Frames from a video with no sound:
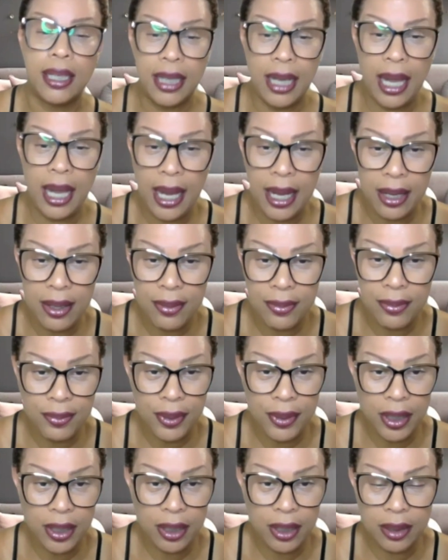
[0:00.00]
gave
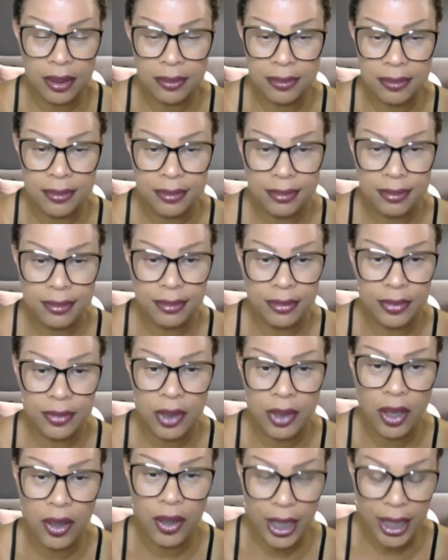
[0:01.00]

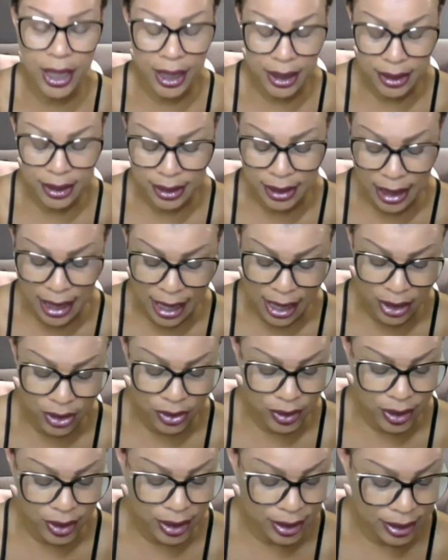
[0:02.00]
her ex the
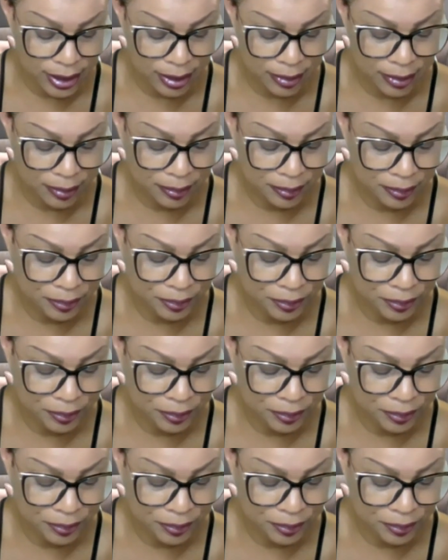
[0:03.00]
address.